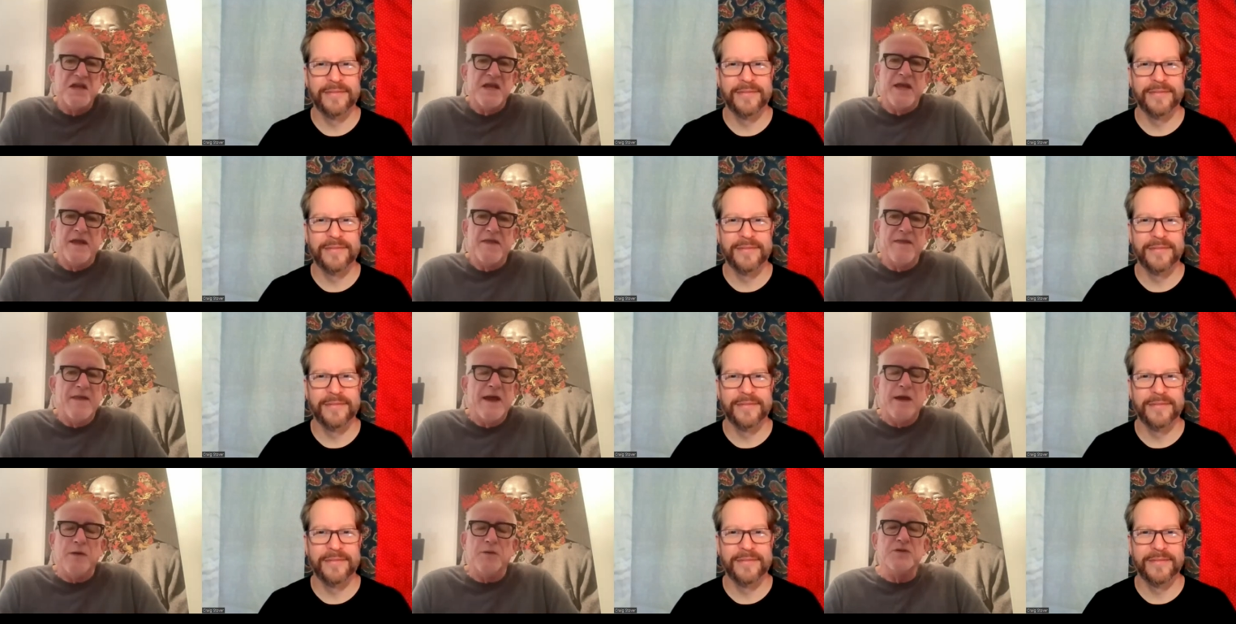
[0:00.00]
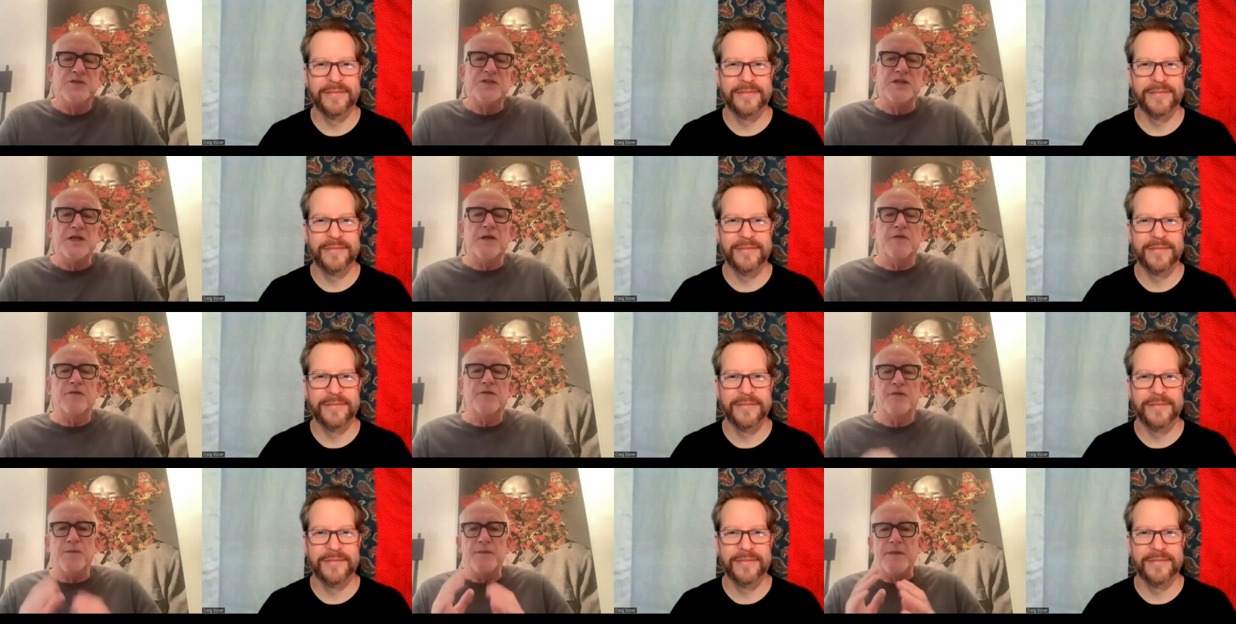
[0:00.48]
Speaker 1: And that was
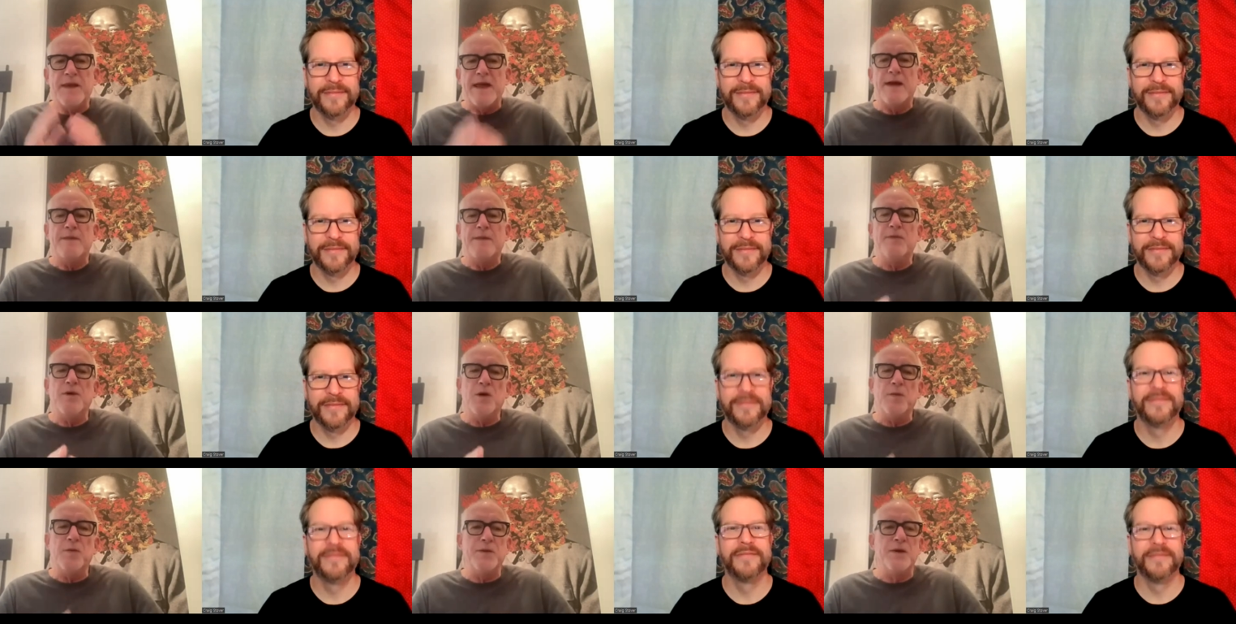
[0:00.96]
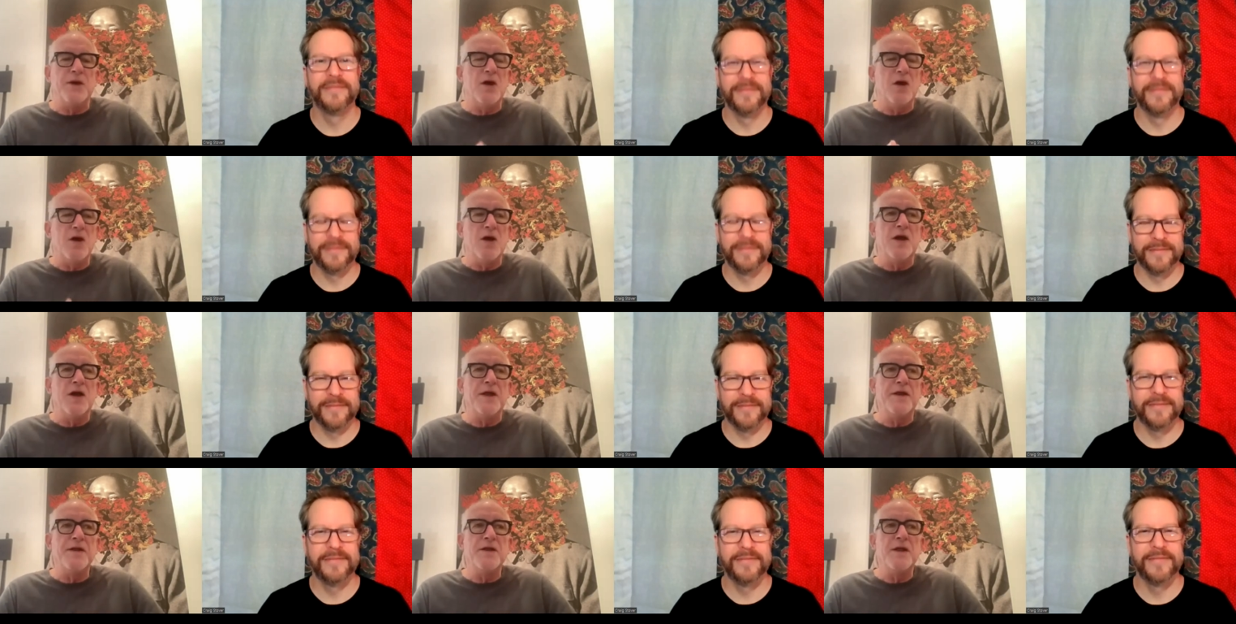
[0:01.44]
it. From that moment
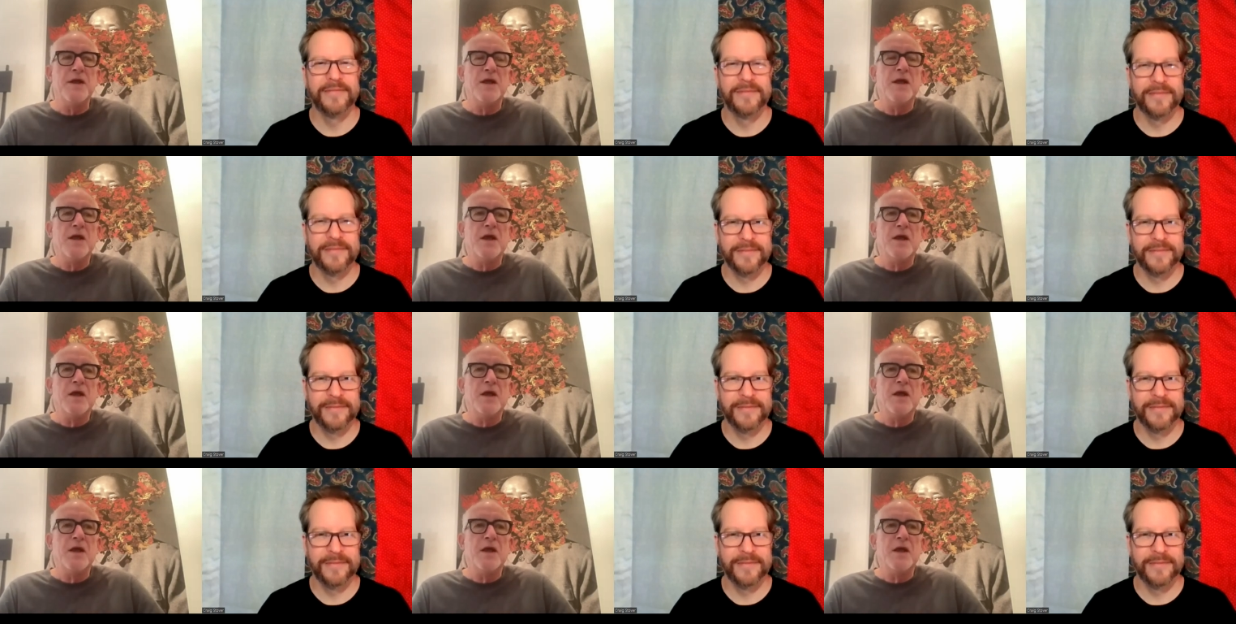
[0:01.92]
on,